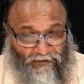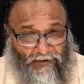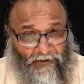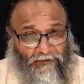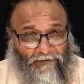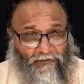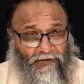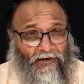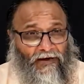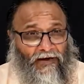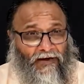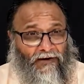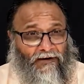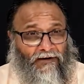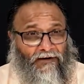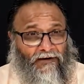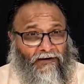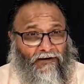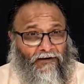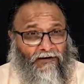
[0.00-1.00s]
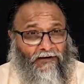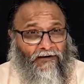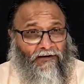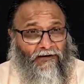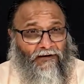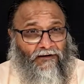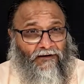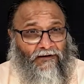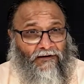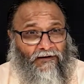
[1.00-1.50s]
And here we are
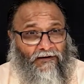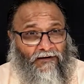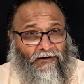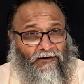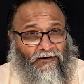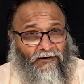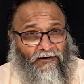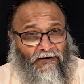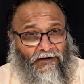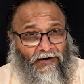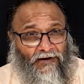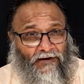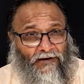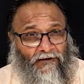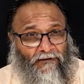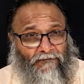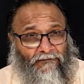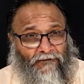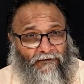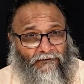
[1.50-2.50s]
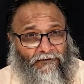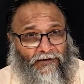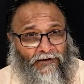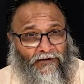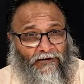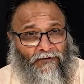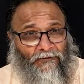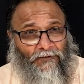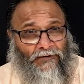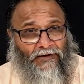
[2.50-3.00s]
10,
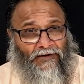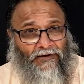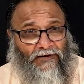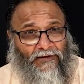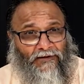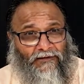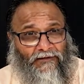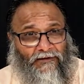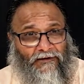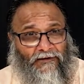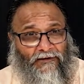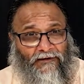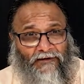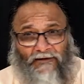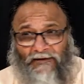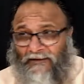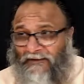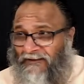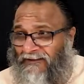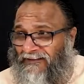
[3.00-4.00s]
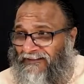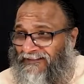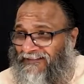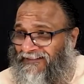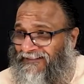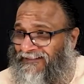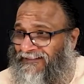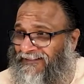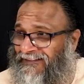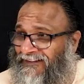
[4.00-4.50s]
15, 20, 30
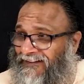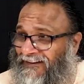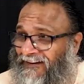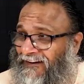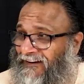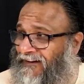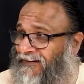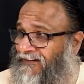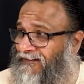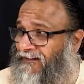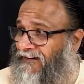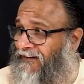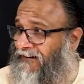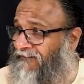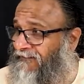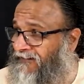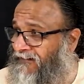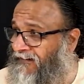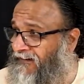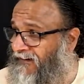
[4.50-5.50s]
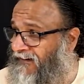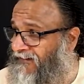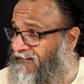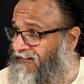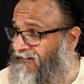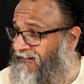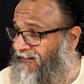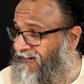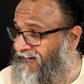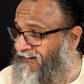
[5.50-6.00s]
years lecture after
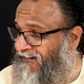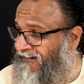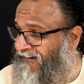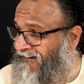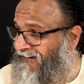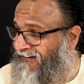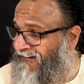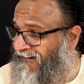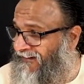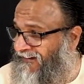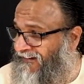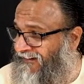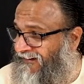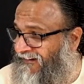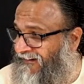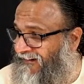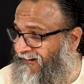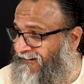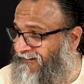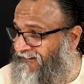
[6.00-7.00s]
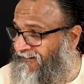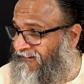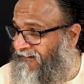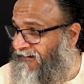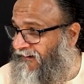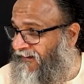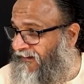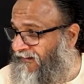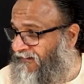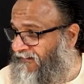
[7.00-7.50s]
lecture and
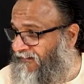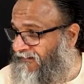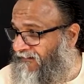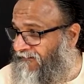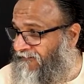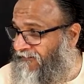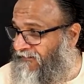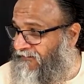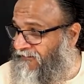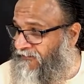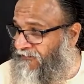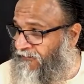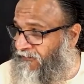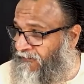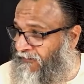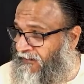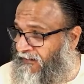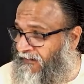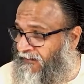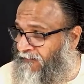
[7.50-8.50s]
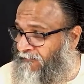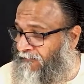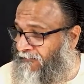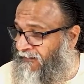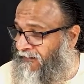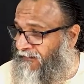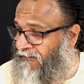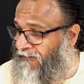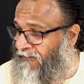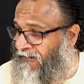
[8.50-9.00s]
still ask which shloka
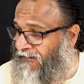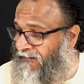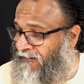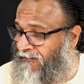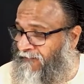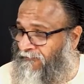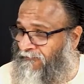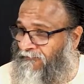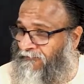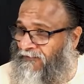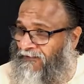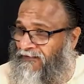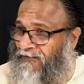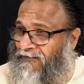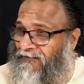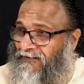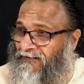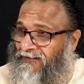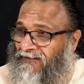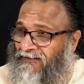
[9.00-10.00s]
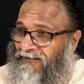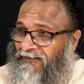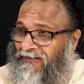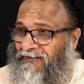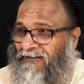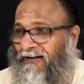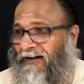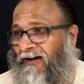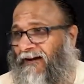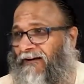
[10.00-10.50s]
number 12 of one this
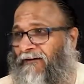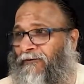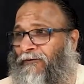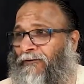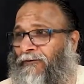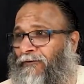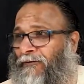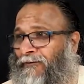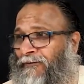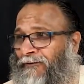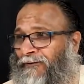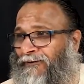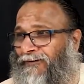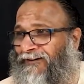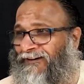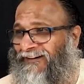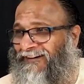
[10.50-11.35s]
I don't know